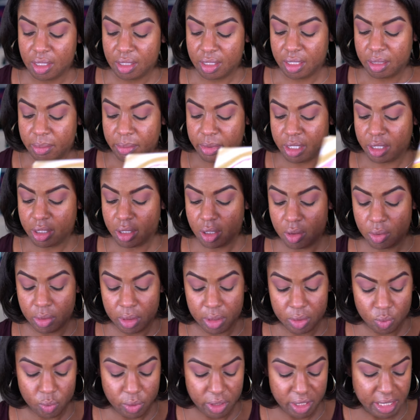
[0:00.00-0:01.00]
And I'm going to go
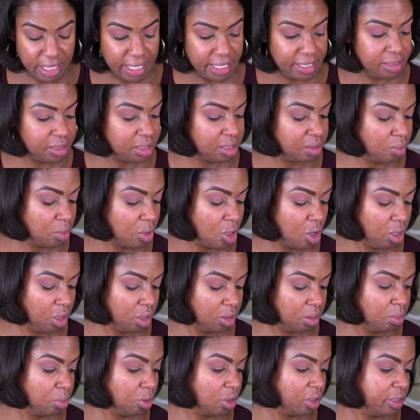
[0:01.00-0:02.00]
in with a
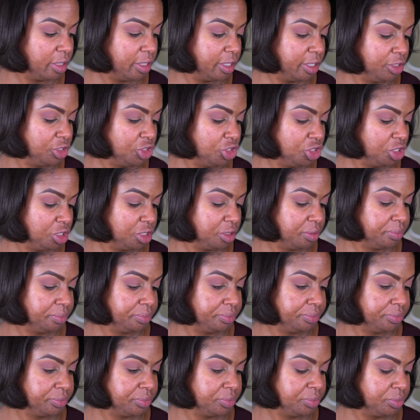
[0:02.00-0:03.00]
smaller brush.
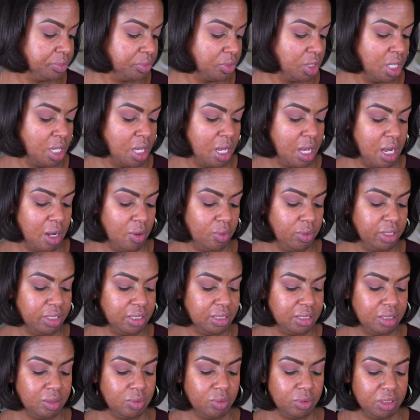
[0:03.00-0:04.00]
I want
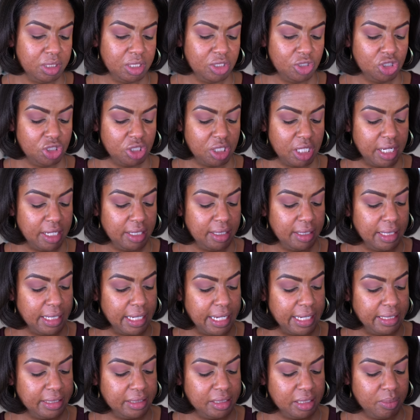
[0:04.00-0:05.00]
to see what this shade
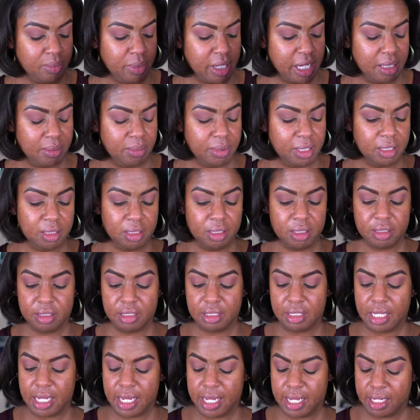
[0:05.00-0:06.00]
Lazy Baby
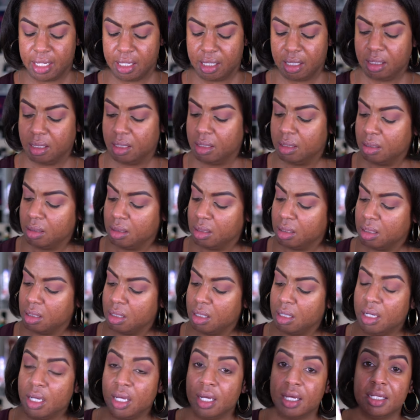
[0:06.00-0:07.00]
looks like.
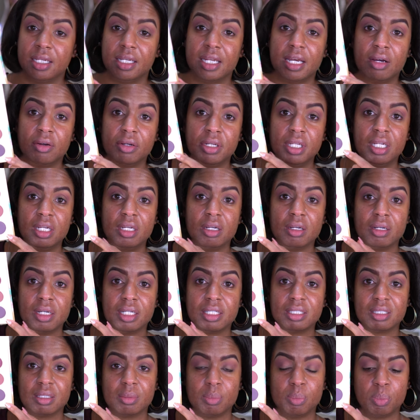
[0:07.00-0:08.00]
Down here,
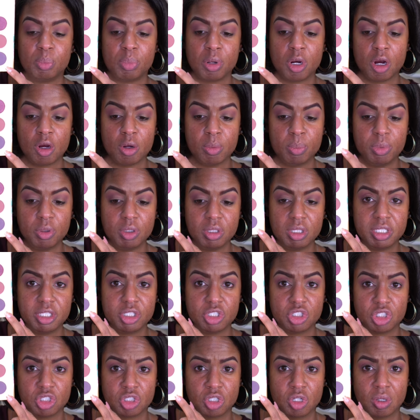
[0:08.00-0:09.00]
it's a
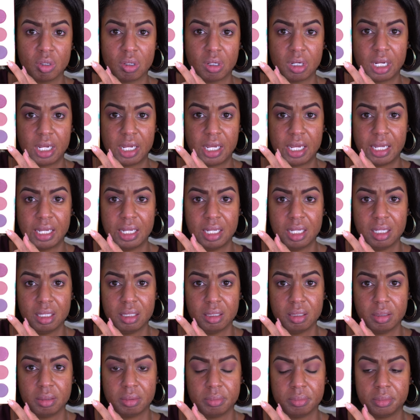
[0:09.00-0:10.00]
purplish gray,
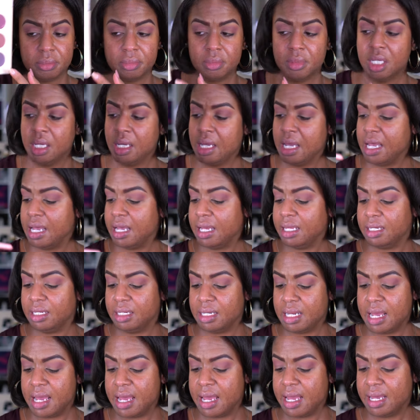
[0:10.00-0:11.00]
and
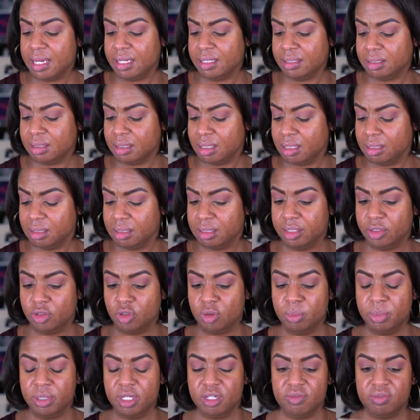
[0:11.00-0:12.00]
it has a
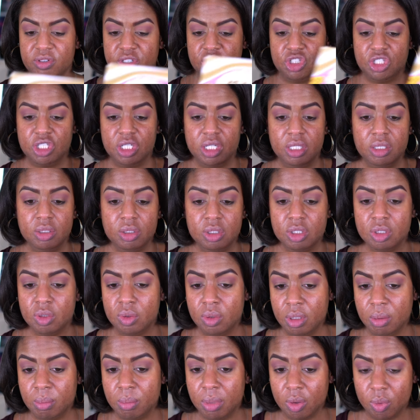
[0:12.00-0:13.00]
little bit of a sheen
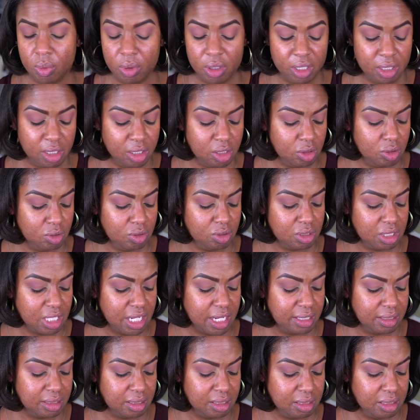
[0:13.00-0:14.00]
to it, but we're going to use
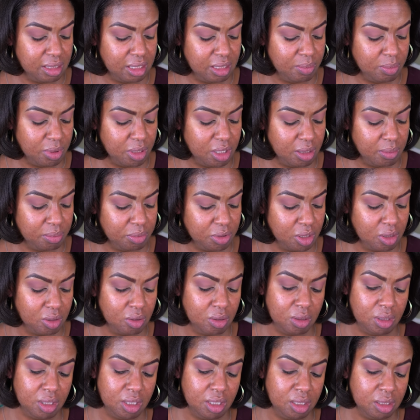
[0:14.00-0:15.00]
that to deepen up the
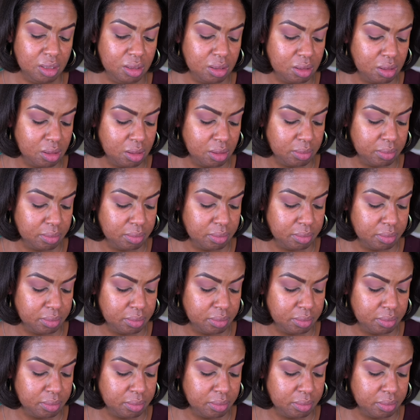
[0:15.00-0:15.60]
crease.